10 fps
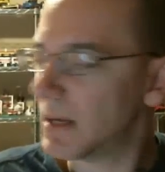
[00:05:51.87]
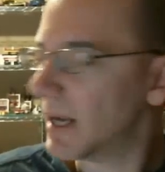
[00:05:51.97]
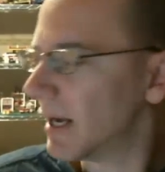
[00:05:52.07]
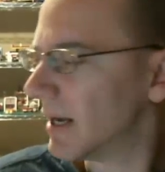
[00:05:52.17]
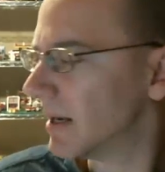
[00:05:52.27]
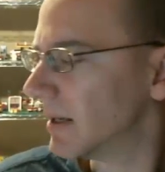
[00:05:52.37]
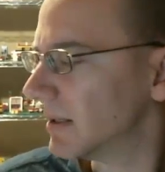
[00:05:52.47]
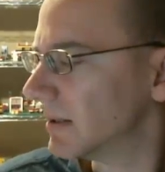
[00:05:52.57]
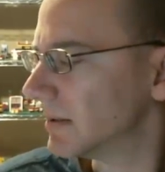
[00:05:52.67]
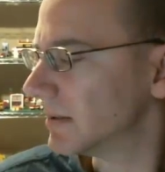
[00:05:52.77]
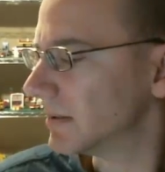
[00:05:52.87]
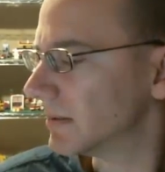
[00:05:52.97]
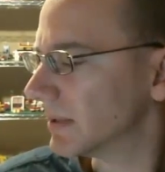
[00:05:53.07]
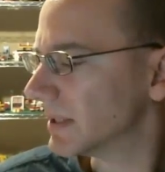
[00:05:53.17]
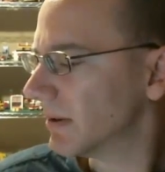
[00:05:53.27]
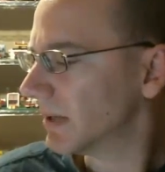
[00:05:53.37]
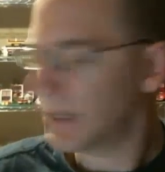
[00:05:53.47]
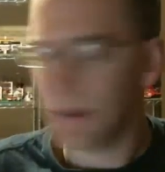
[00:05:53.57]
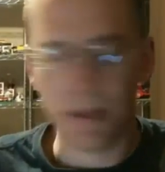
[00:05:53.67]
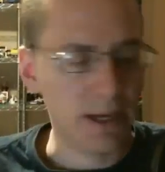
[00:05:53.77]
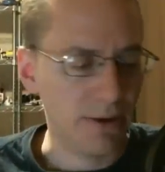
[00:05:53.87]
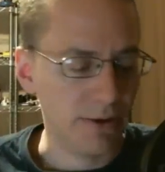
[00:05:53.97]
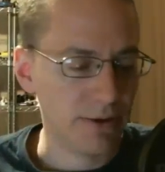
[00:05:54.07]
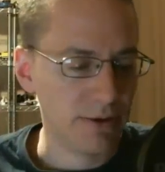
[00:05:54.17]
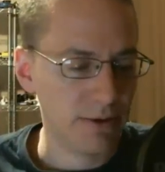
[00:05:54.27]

Was there anything else?